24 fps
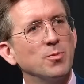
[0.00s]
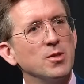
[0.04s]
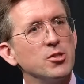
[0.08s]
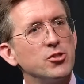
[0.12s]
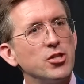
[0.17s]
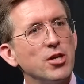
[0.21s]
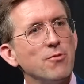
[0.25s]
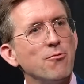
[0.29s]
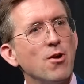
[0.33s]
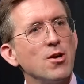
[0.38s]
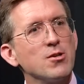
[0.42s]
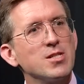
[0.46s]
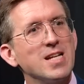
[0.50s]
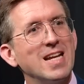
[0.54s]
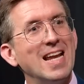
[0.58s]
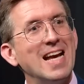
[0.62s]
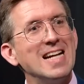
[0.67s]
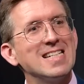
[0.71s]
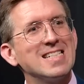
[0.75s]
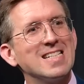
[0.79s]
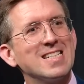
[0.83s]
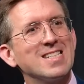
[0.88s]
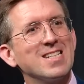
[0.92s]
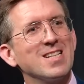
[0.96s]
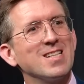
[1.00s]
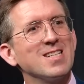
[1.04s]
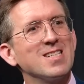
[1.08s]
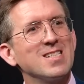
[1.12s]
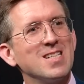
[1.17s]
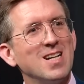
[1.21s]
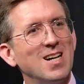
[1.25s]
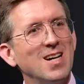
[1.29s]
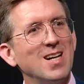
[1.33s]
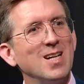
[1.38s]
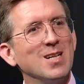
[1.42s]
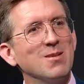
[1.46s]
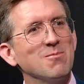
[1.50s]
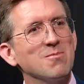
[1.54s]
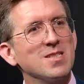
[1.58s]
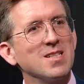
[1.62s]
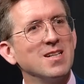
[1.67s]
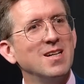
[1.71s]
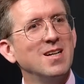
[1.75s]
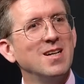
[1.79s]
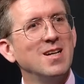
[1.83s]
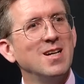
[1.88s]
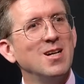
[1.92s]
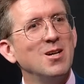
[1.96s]
but she wrote a letter to the Times
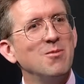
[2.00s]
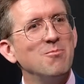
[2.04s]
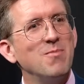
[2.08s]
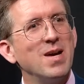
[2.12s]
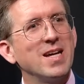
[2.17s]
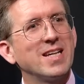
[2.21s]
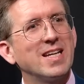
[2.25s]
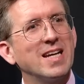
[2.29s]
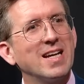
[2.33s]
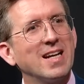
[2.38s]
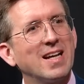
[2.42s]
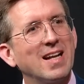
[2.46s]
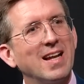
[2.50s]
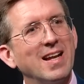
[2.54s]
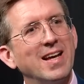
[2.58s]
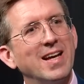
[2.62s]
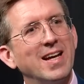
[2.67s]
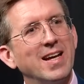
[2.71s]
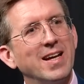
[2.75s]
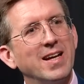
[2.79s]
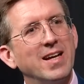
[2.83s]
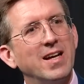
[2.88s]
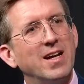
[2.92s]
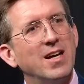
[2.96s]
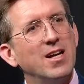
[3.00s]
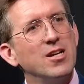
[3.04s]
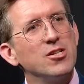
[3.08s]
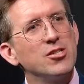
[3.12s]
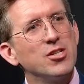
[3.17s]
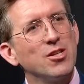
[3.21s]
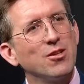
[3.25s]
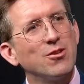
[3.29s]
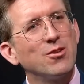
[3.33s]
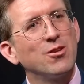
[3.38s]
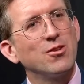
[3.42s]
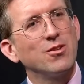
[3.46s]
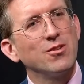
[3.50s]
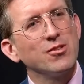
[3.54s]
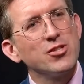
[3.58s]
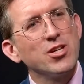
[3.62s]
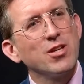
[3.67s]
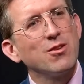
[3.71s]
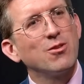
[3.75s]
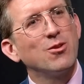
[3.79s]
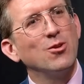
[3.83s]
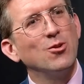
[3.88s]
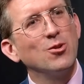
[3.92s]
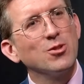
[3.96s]
making clear she
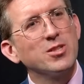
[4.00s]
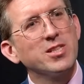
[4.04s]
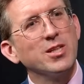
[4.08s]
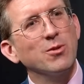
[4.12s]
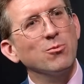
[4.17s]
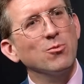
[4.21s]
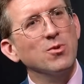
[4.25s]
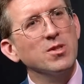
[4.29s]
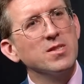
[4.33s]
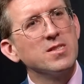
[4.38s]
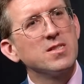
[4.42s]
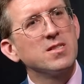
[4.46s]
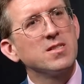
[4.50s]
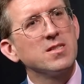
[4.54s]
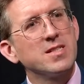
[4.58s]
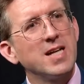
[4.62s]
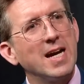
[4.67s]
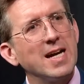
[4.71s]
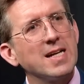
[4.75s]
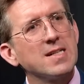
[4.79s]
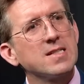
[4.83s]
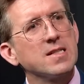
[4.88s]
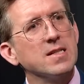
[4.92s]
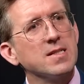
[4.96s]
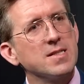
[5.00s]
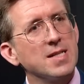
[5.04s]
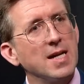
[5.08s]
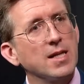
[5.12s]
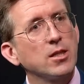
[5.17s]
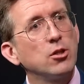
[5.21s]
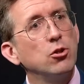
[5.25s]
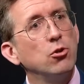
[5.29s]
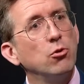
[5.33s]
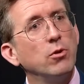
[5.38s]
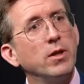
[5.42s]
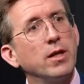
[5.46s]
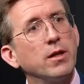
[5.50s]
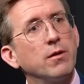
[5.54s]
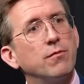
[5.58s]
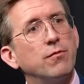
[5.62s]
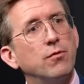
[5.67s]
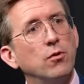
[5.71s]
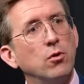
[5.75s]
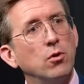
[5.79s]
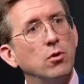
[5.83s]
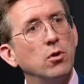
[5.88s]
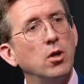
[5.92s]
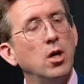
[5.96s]
thought it was tasteless, and calling
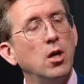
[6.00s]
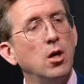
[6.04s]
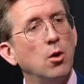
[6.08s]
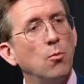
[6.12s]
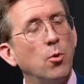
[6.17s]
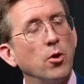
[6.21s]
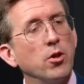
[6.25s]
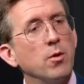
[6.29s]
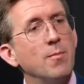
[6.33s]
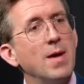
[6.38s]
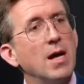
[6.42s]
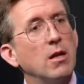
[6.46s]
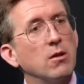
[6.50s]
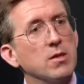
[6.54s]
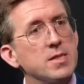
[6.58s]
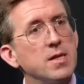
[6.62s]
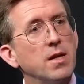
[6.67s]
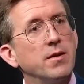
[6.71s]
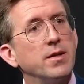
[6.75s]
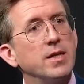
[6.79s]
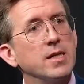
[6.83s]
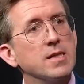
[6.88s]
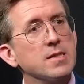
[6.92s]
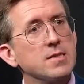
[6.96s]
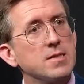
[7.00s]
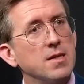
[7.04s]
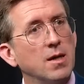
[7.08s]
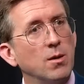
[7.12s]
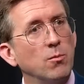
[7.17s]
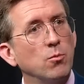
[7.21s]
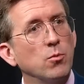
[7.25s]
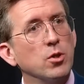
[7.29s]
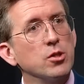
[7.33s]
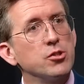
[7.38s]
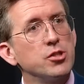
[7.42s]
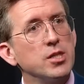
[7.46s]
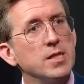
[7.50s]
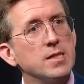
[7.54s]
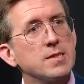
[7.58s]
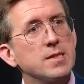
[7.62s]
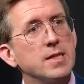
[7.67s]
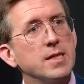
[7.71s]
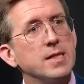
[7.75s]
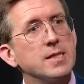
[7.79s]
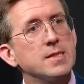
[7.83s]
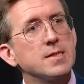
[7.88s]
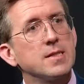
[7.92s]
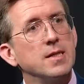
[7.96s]
for what the Mail on Sunday has done, which is
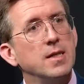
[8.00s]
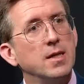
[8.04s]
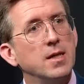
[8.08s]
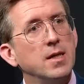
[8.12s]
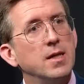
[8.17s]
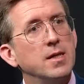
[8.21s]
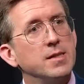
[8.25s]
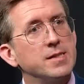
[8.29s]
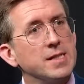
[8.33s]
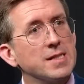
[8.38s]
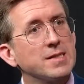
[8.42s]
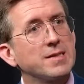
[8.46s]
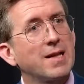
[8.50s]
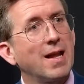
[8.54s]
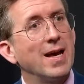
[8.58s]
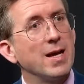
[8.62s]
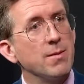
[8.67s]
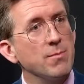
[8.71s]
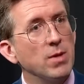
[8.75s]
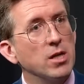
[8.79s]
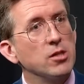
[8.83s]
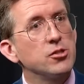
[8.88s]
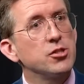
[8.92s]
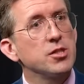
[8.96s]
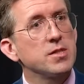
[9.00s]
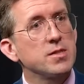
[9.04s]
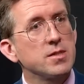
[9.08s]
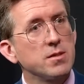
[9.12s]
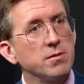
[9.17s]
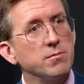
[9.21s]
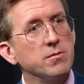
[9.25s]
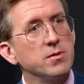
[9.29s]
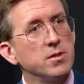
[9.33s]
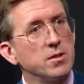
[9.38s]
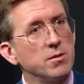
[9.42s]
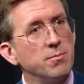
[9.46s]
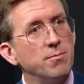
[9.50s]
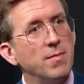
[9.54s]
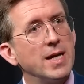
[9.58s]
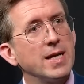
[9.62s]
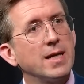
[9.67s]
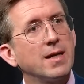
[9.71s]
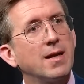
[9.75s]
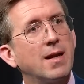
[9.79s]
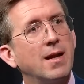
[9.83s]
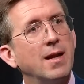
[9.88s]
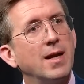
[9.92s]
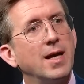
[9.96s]
this disclaimer, just to
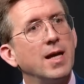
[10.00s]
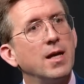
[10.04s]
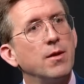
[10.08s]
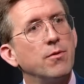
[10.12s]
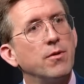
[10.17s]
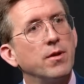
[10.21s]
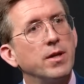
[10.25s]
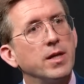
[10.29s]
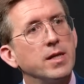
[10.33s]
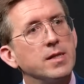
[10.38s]
make clear that